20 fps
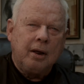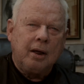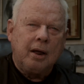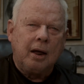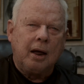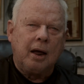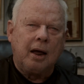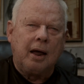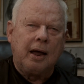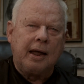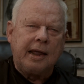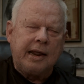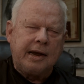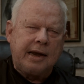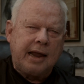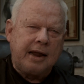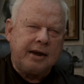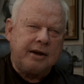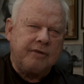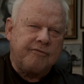in
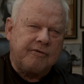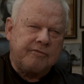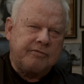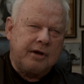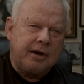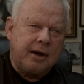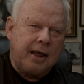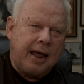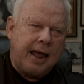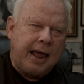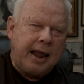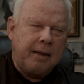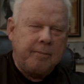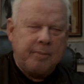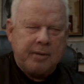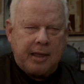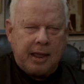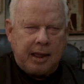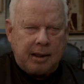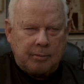1959 and
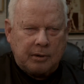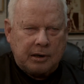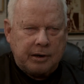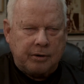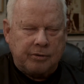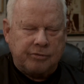became Lear